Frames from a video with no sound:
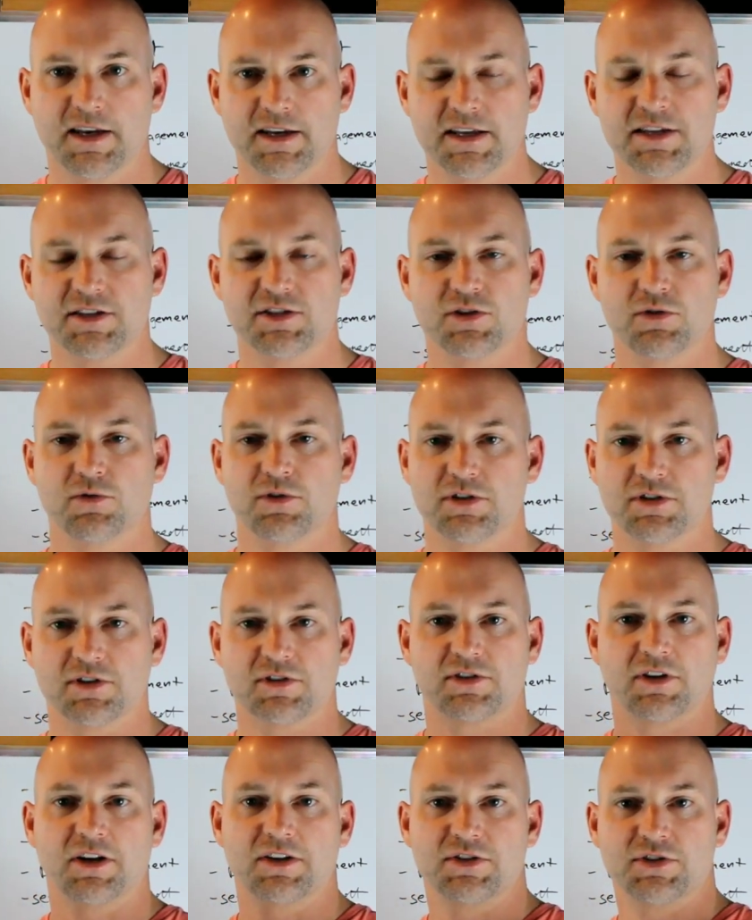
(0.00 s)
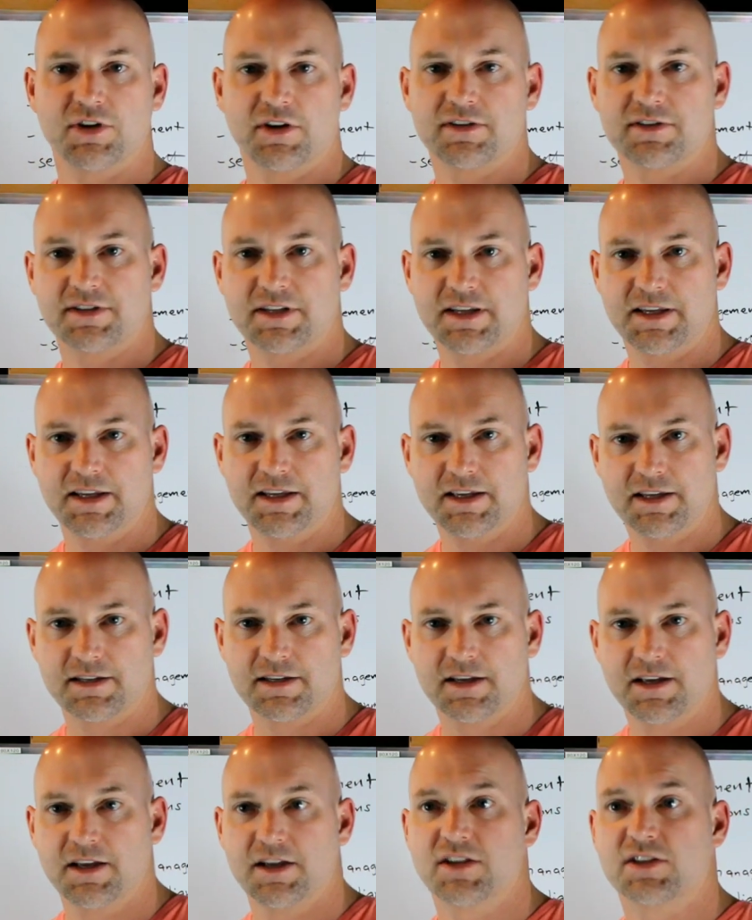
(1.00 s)
It needs you to just adjust
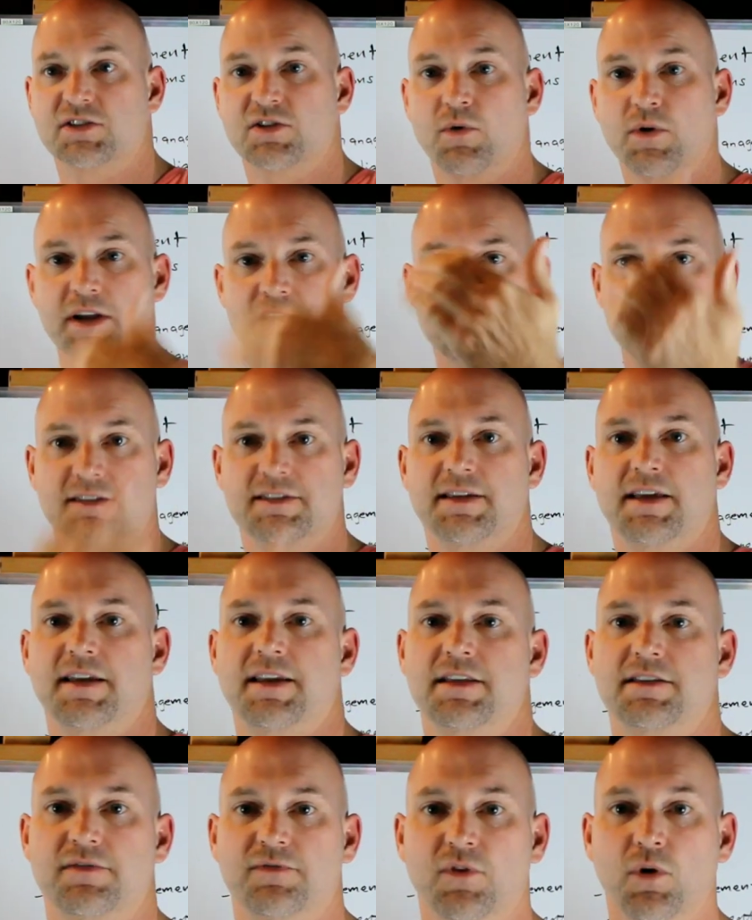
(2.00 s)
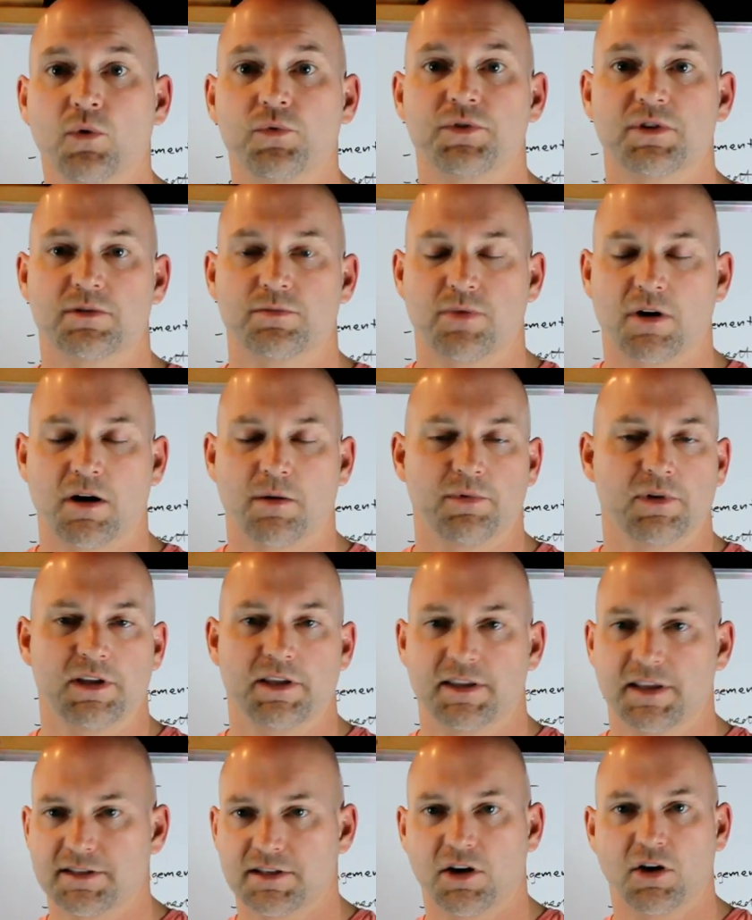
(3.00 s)
it so it can set its voltage
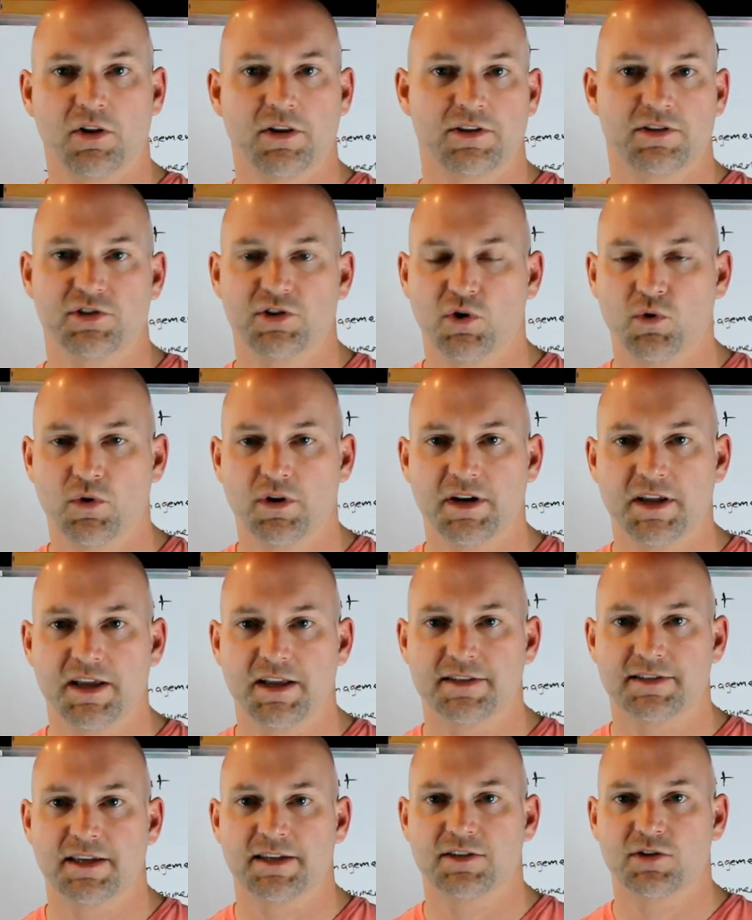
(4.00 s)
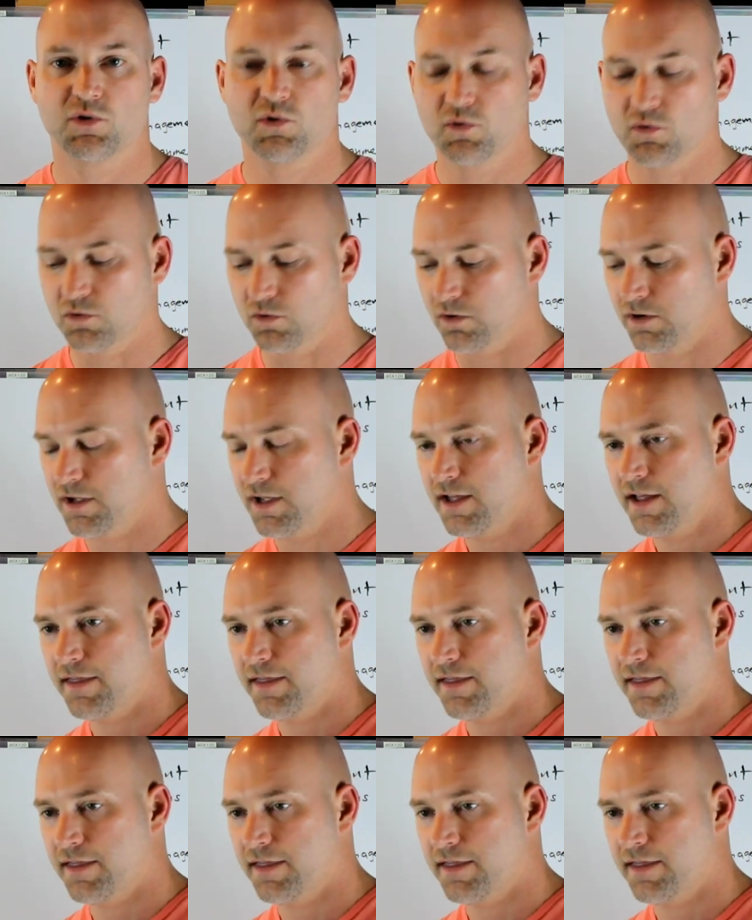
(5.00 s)
properly. That's all it's doing. It's a tool.